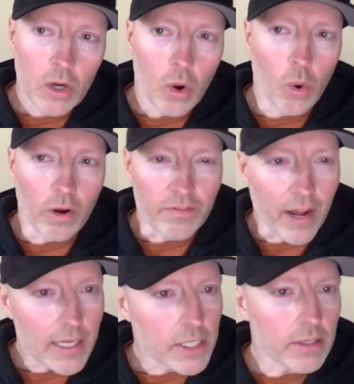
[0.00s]
or if
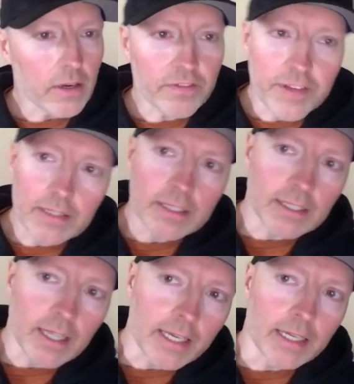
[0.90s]
I start feeling
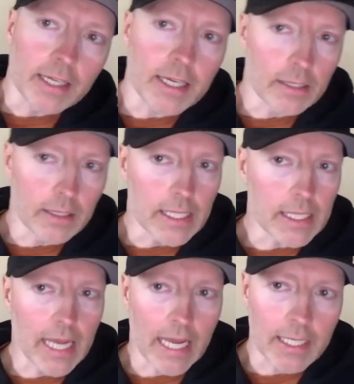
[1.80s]
like an Achilles
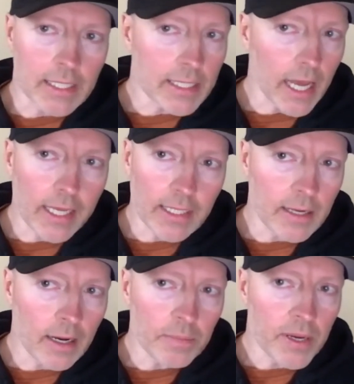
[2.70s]
tendon tighten
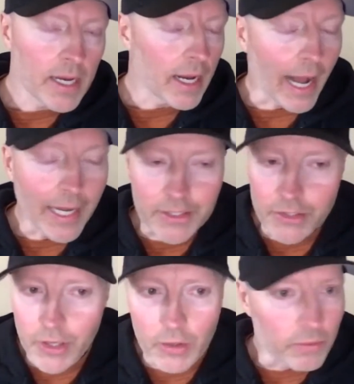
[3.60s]
up, I
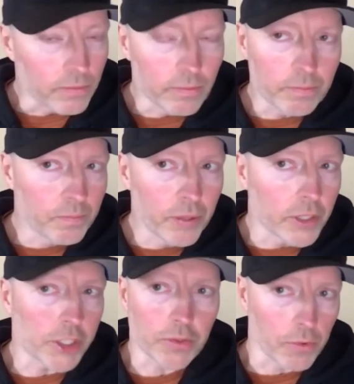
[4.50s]
don't
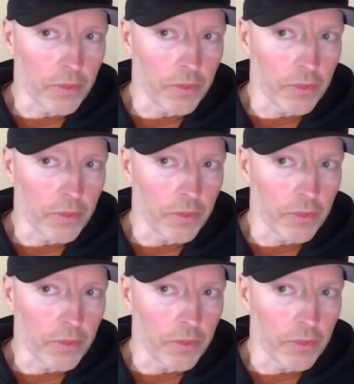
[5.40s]
push through